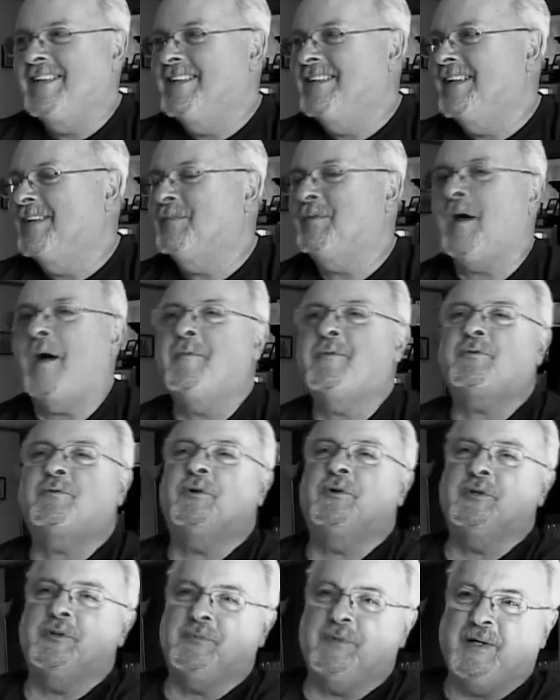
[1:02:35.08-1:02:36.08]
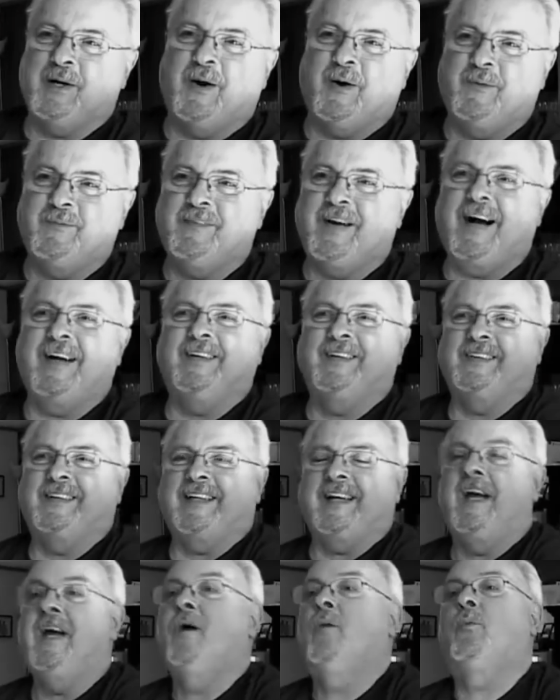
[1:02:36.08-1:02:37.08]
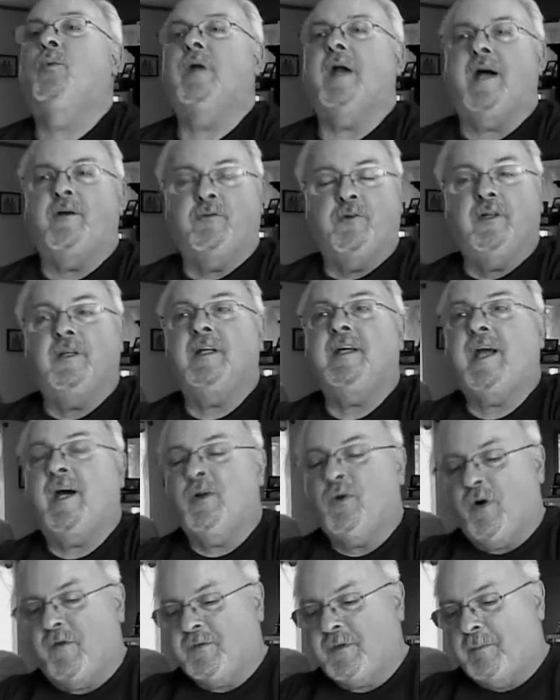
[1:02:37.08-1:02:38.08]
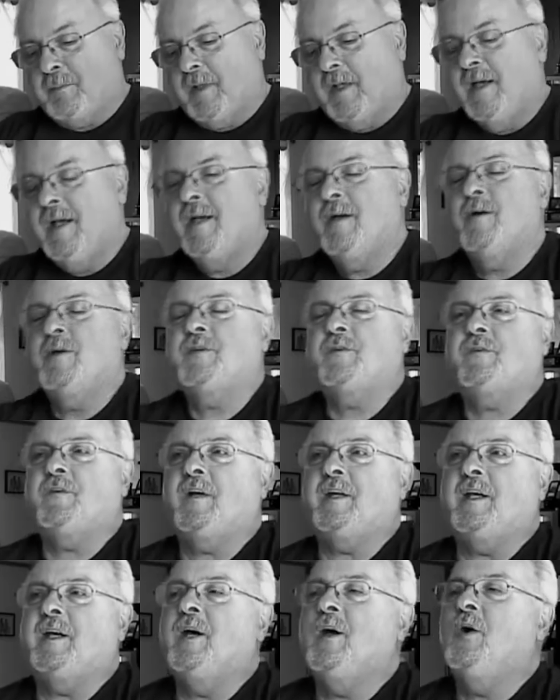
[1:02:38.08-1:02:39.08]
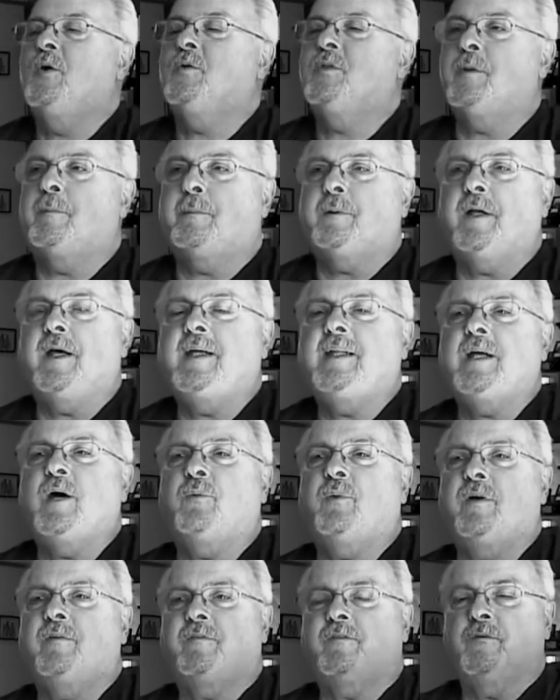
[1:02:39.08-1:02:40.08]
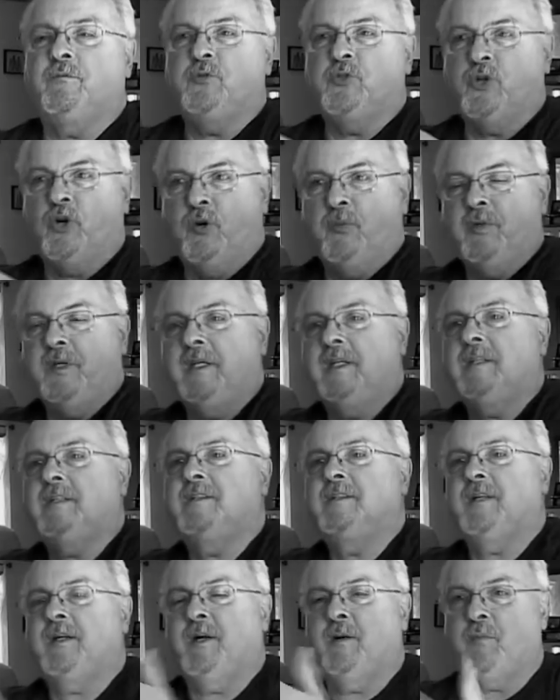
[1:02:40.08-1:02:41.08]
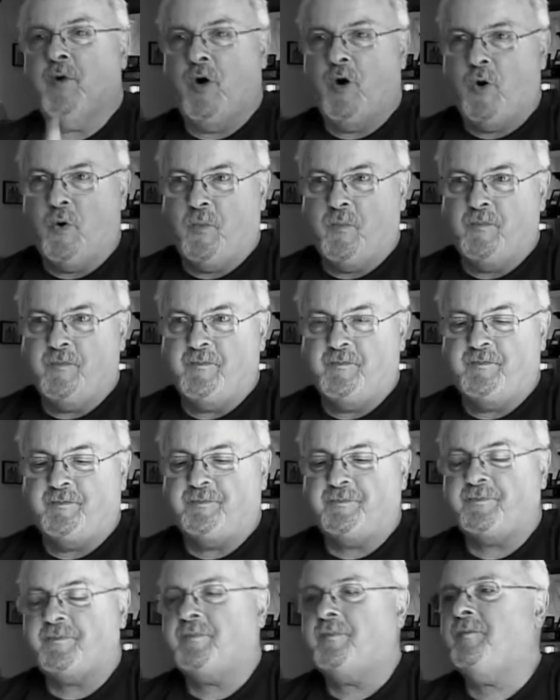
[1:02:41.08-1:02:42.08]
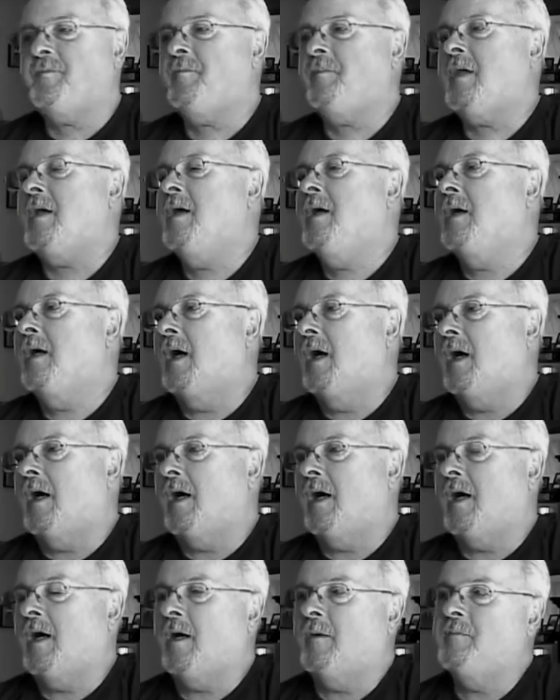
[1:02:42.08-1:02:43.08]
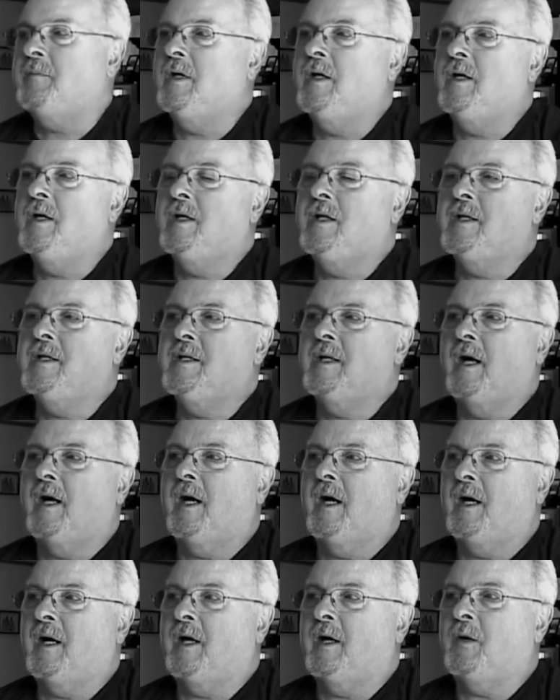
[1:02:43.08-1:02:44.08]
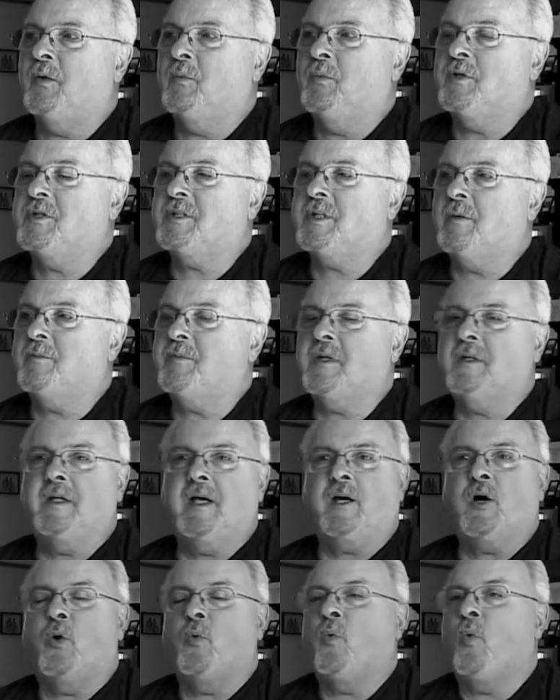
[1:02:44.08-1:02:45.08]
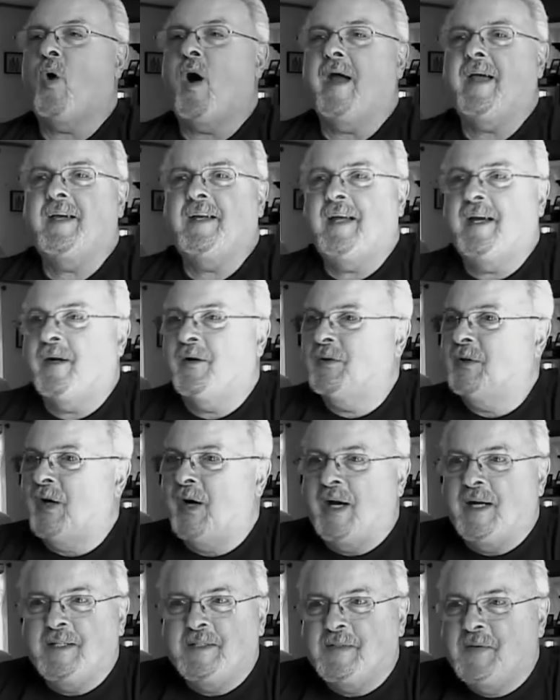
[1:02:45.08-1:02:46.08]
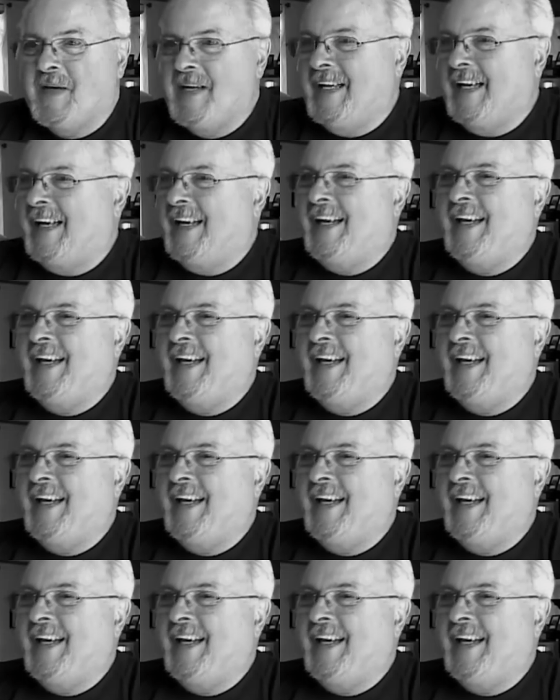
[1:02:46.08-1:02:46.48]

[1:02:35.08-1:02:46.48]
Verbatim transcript: and, and mm. I'm thrilled to be home. I don't care. When I really got off the bus, it was funny the plane that went from Germany to come home um, uh, was something like Hawaiian Airlines.